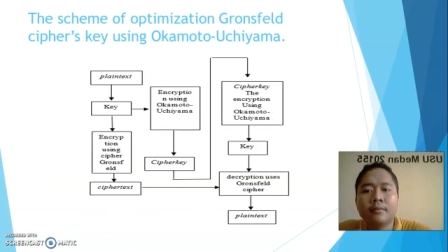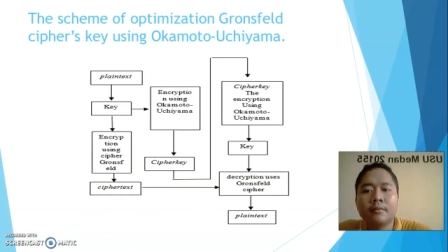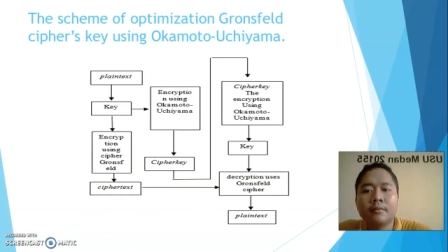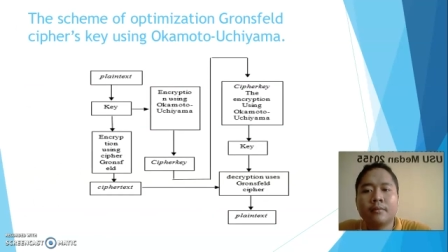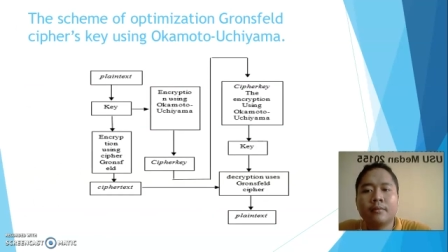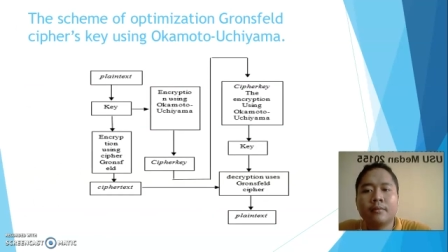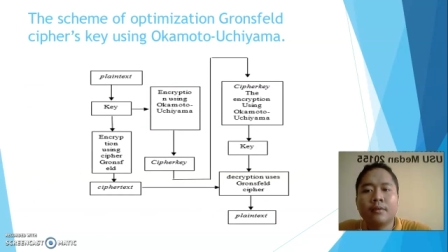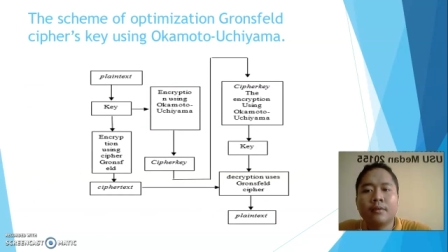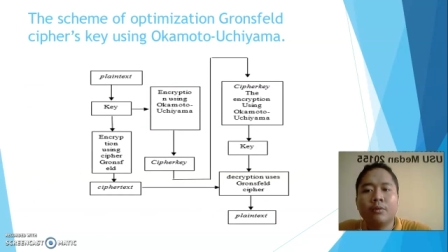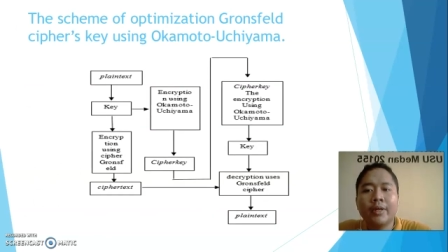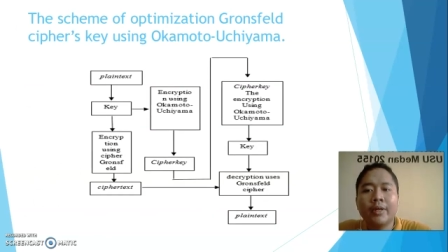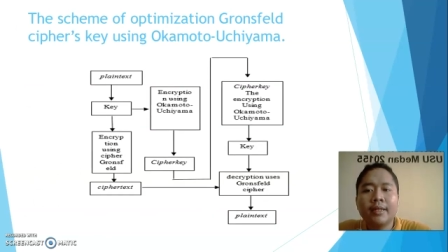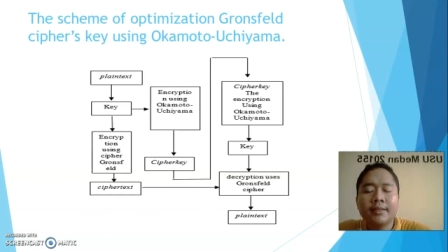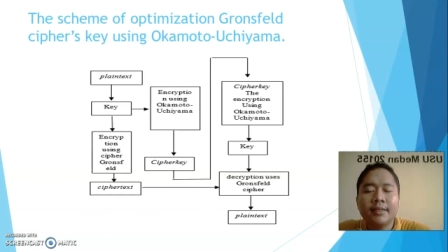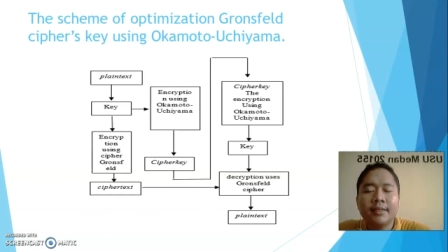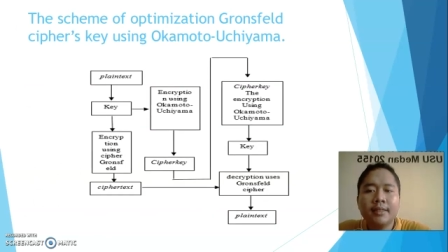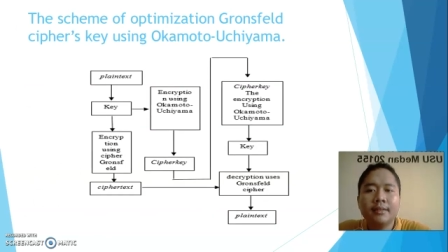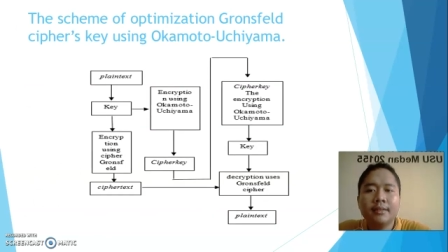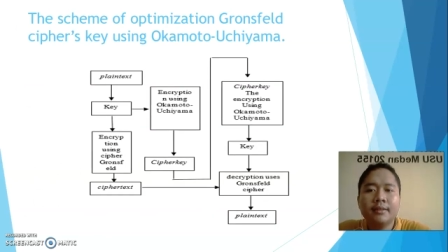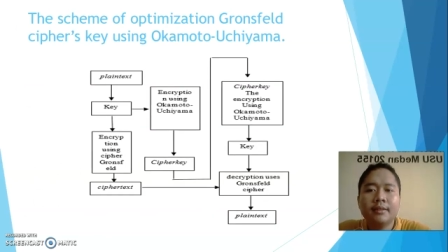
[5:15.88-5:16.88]
We can see
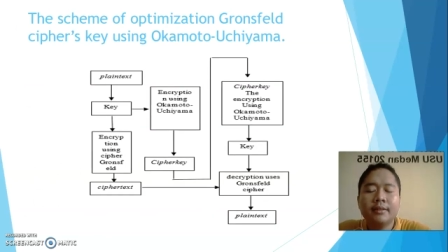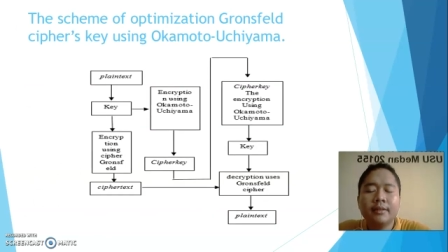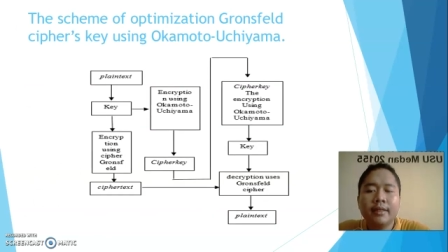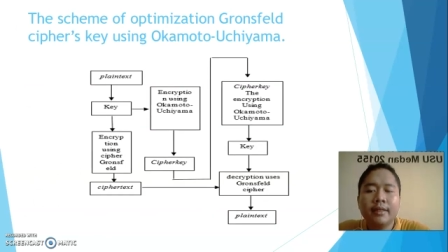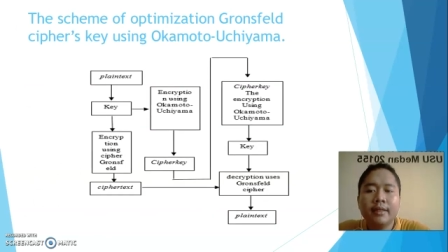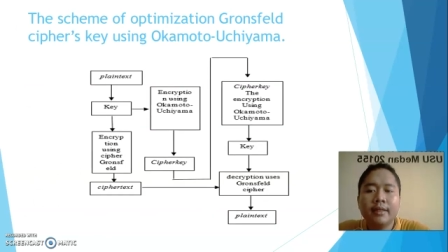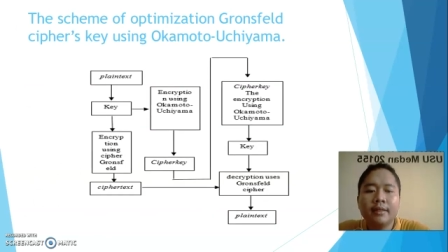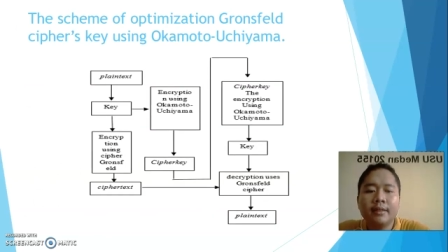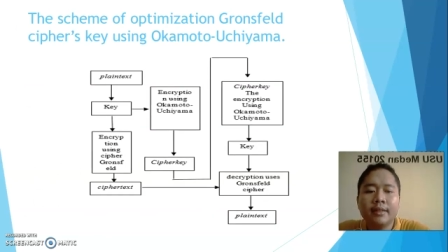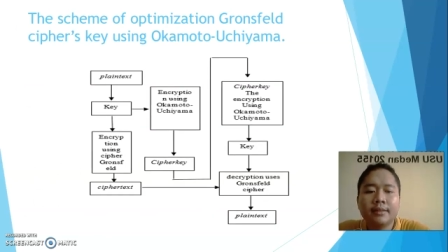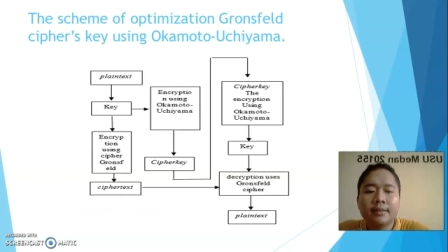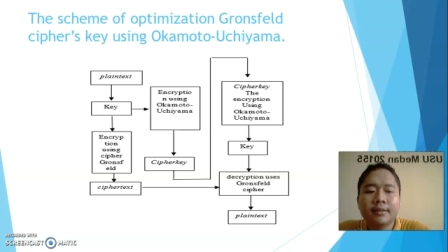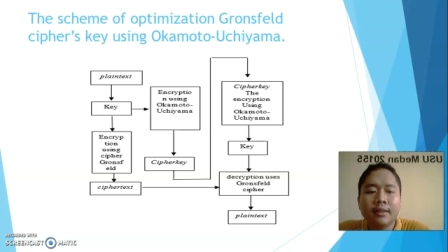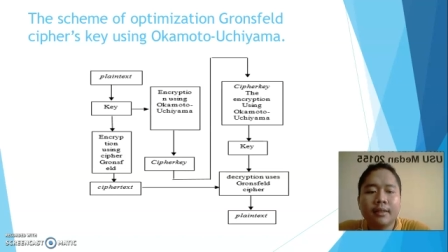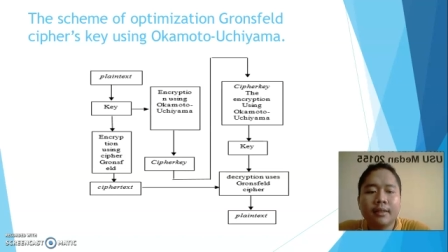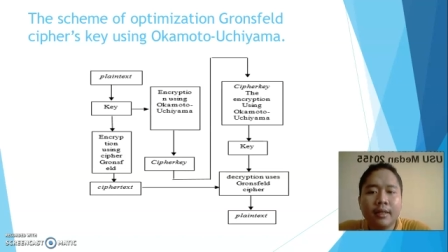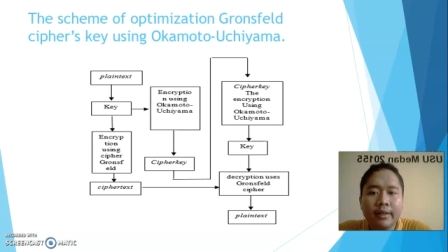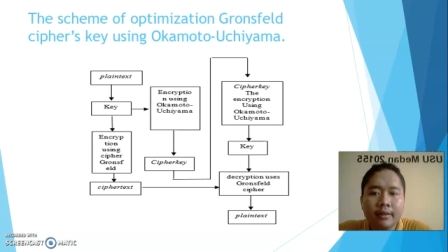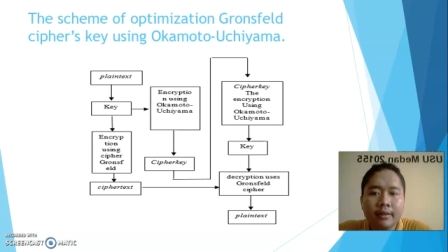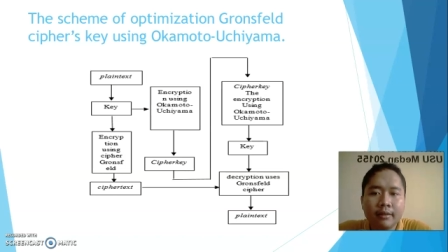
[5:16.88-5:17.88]
here in this
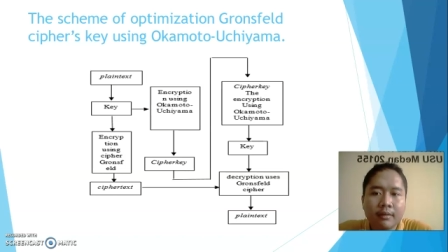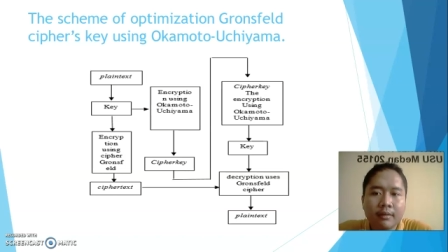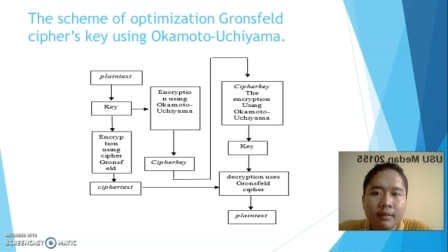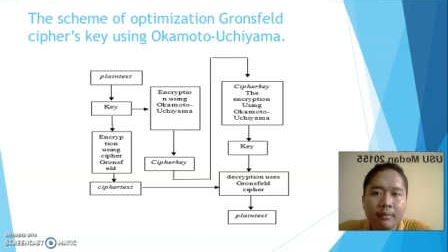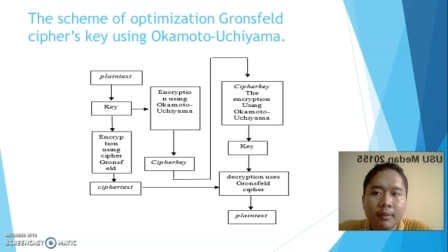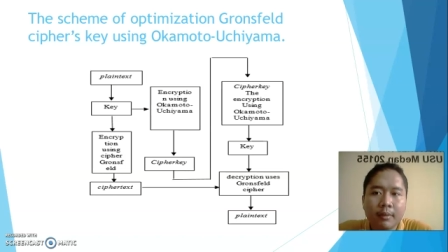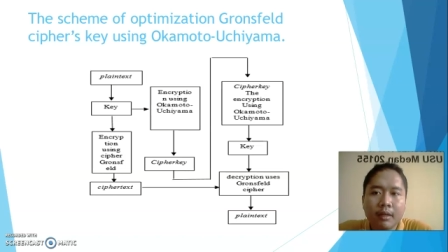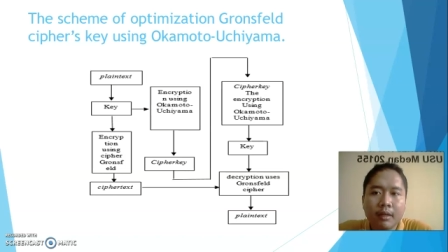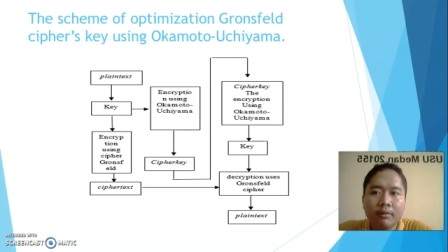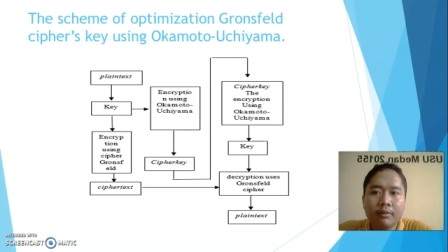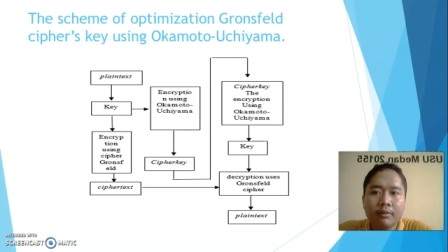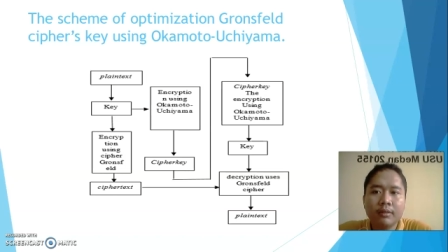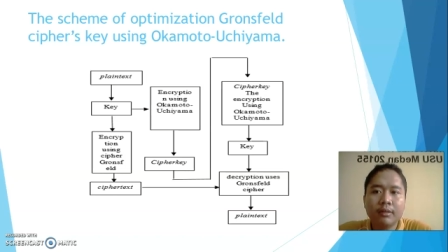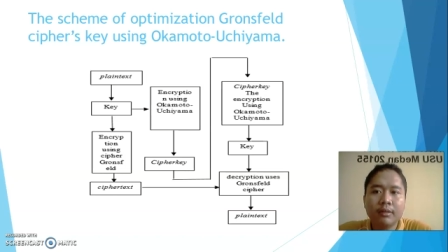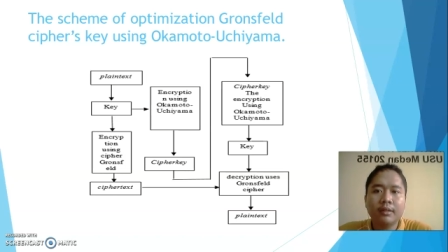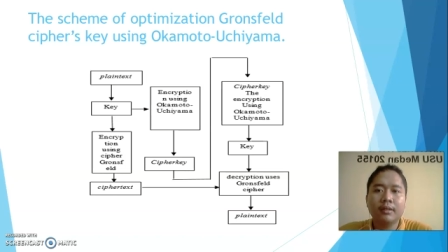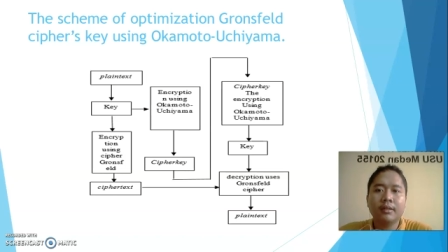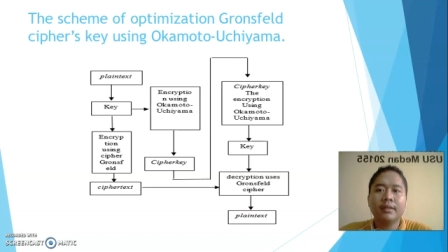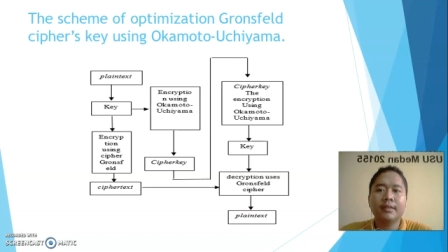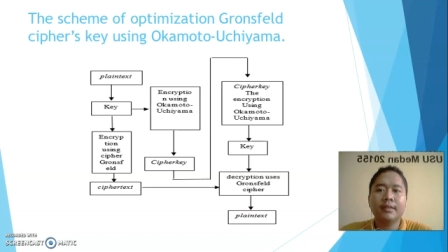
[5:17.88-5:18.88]
slide about
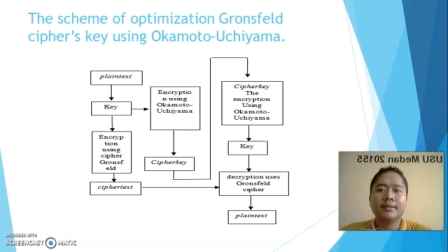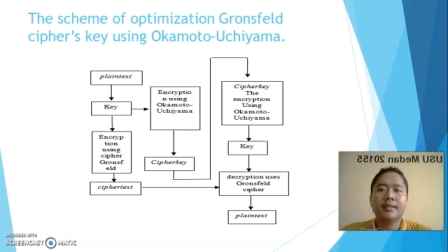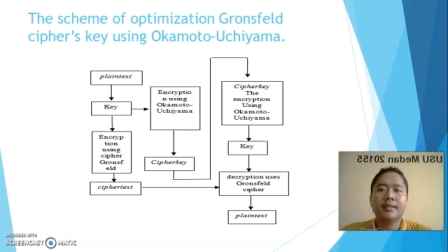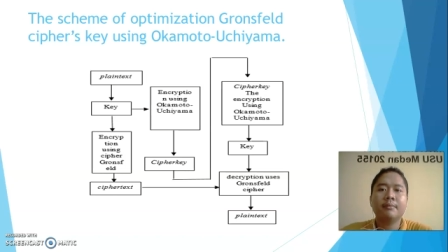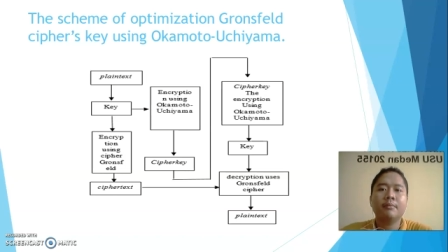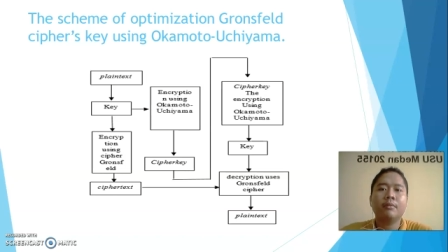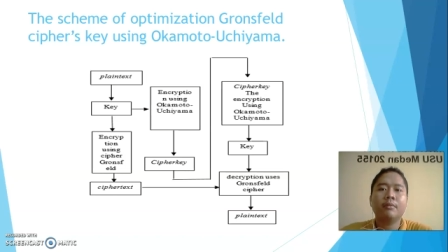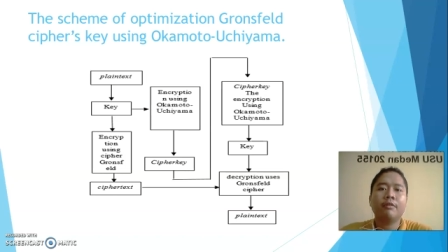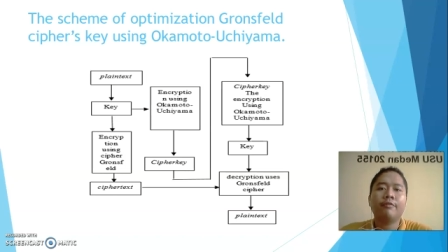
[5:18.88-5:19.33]
the same of